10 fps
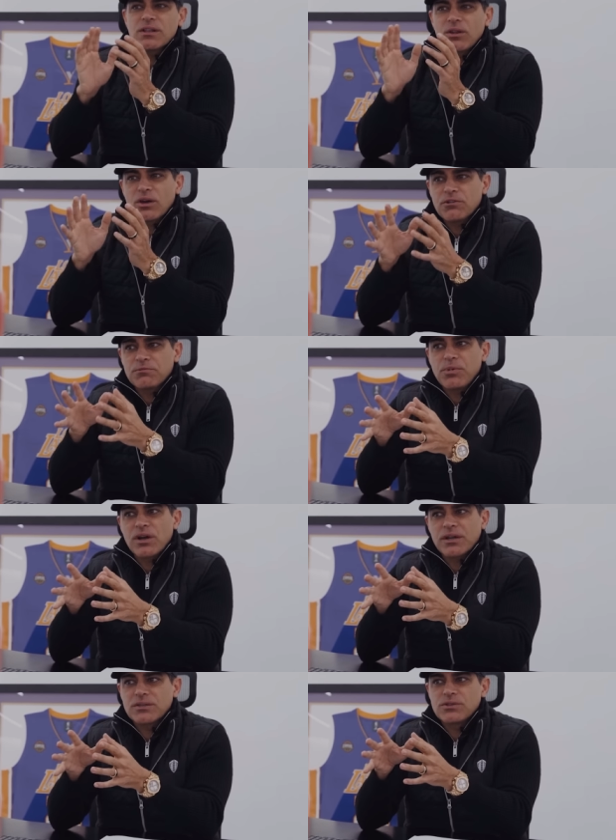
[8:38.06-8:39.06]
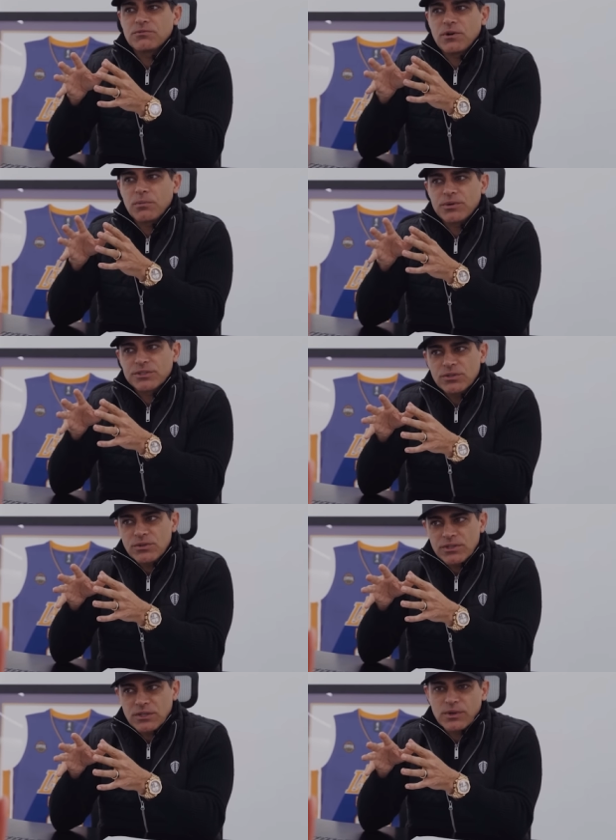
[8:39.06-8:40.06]
a lot of pockets of
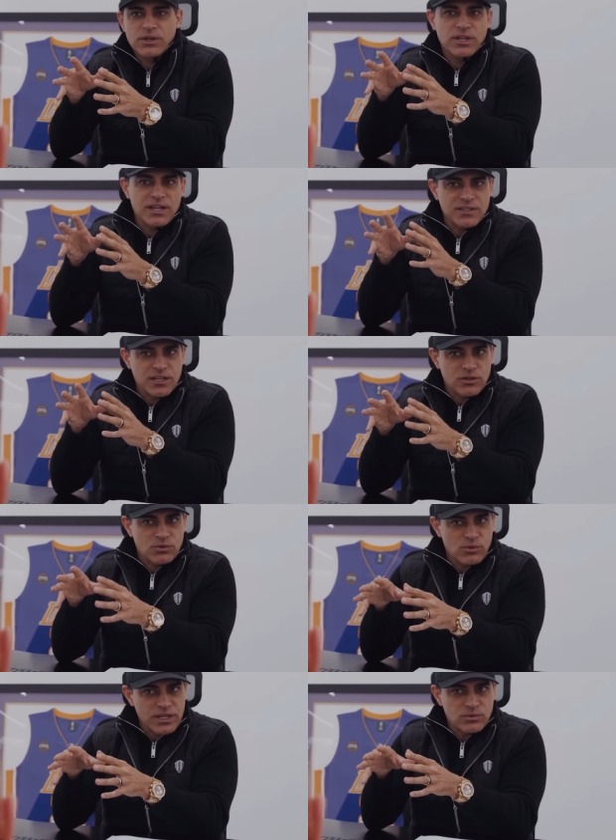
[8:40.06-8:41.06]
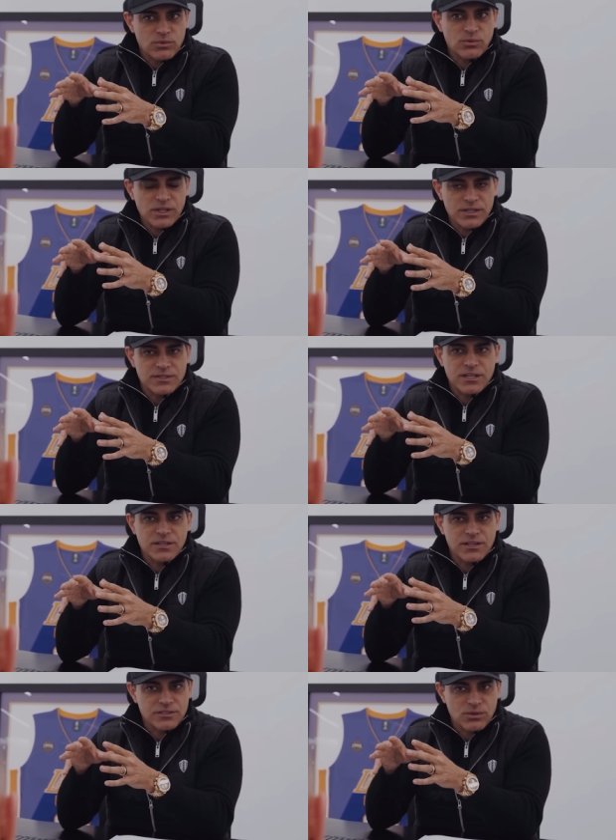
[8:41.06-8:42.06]
opportunity where you can take great real
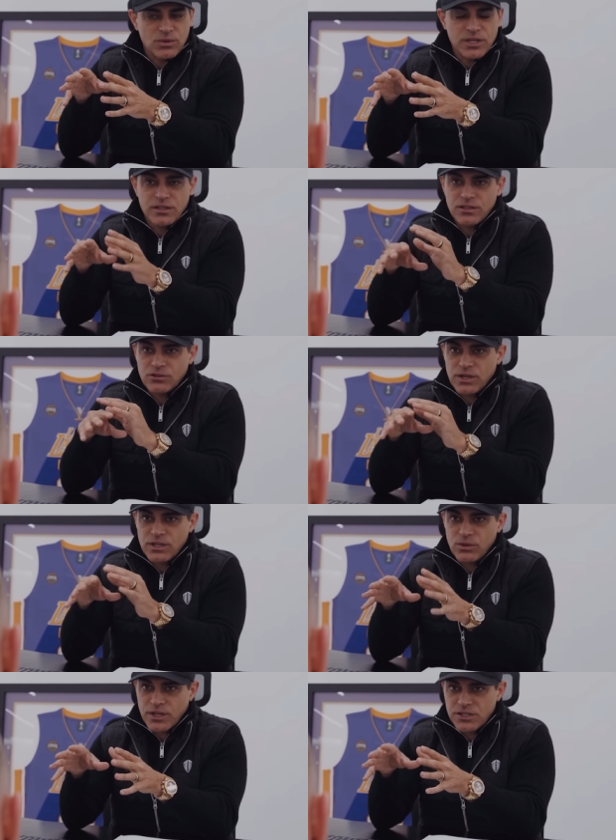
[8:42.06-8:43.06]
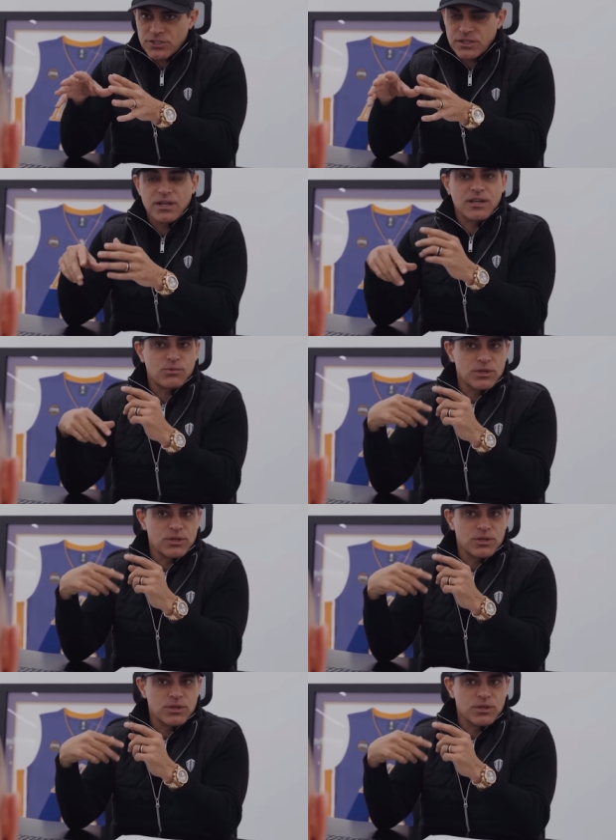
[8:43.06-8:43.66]
estate that's located in a great location and